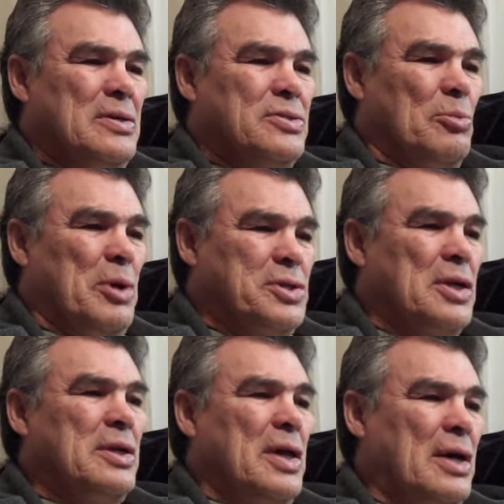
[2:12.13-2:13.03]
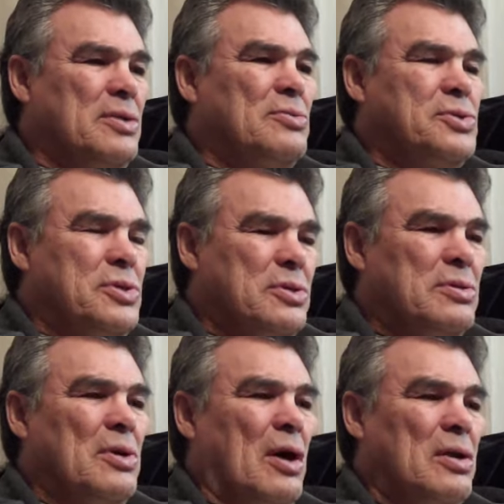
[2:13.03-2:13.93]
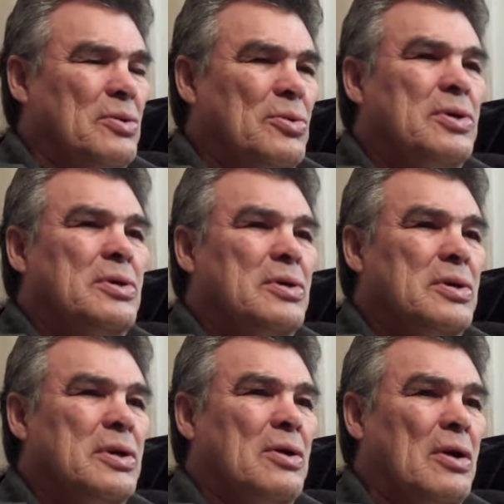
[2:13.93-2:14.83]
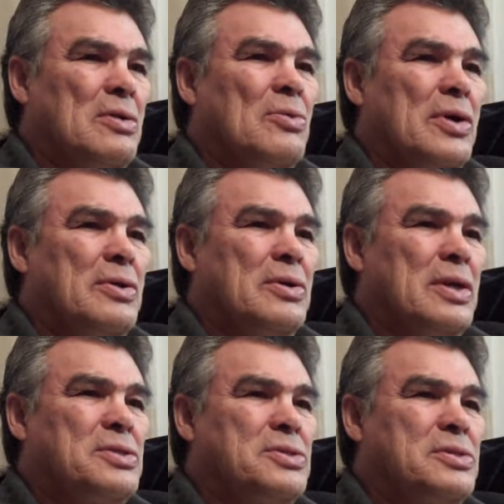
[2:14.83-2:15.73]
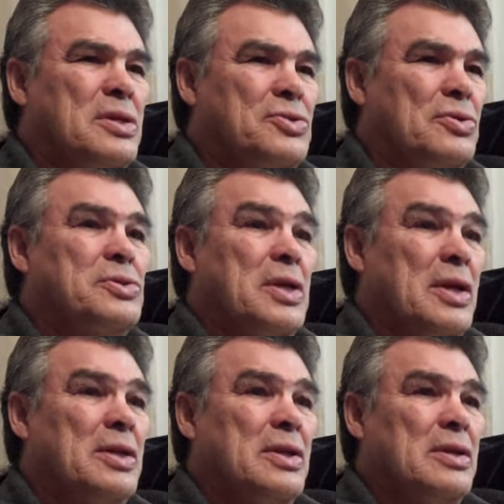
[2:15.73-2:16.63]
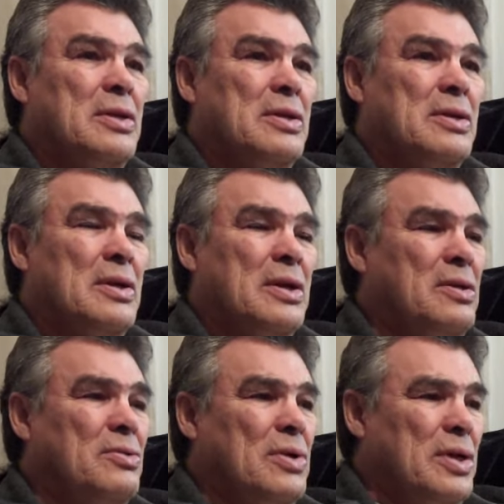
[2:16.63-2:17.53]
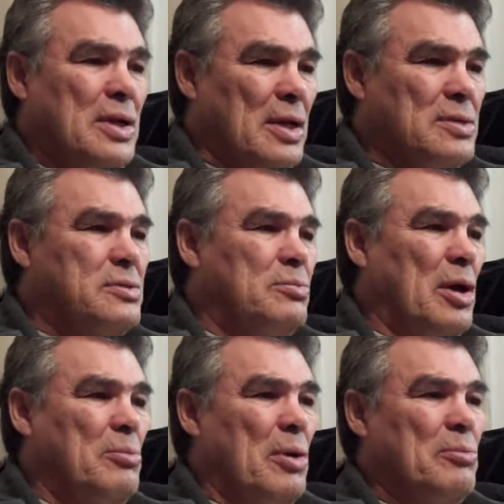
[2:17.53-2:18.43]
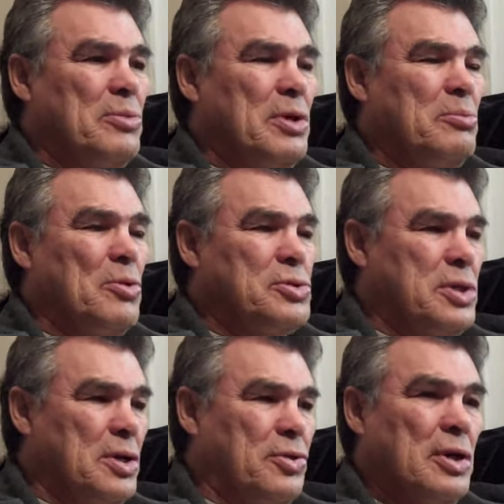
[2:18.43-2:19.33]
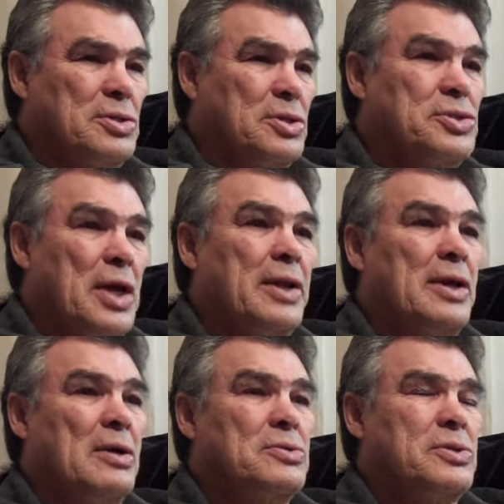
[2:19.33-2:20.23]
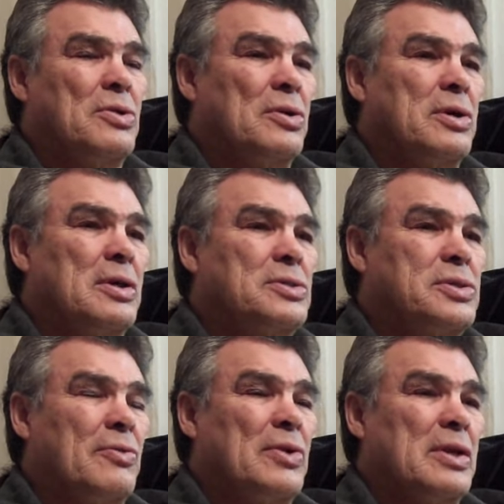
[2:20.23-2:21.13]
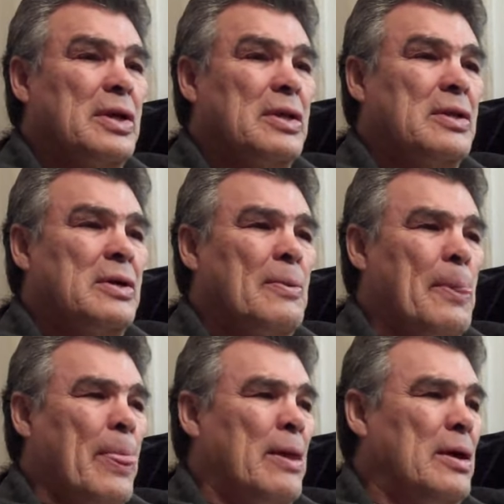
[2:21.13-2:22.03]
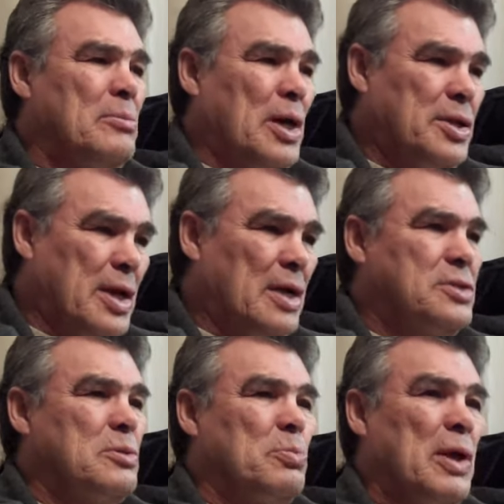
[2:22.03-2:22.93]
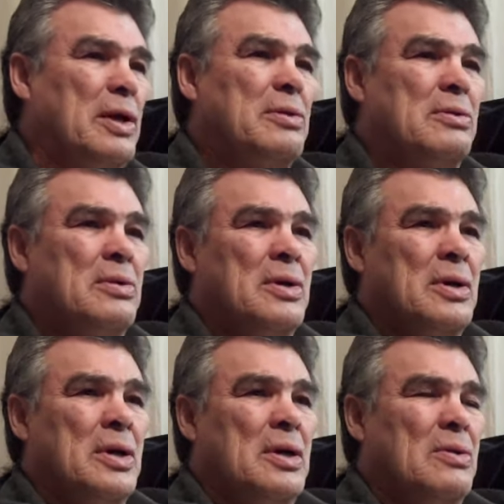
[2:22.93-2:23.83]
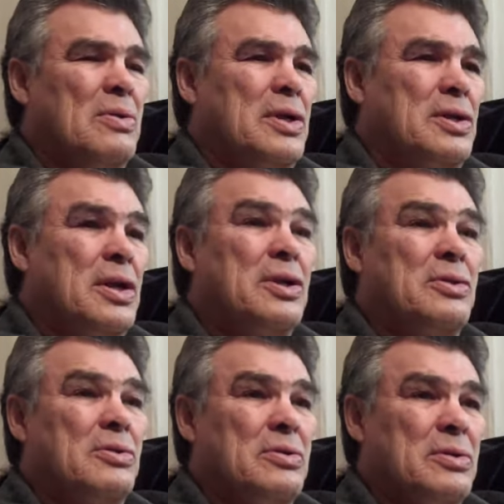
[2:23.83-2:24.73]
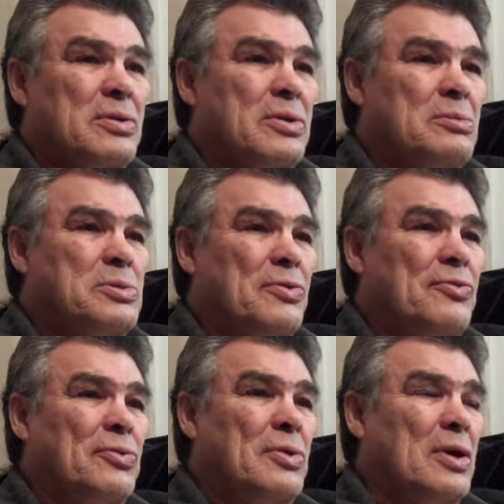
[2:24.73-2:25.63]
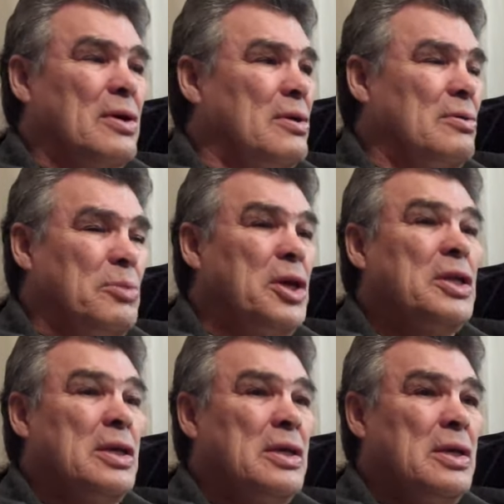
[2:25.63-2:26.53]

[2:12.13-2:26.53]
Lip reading: So basically, yeah, those hauling wood and hauling water, that's the chores that I did. I didn't do anything else. My mom did most of the things inside the house, cooking and stuff like that. And my dad supplied what he needed to in terms of meat.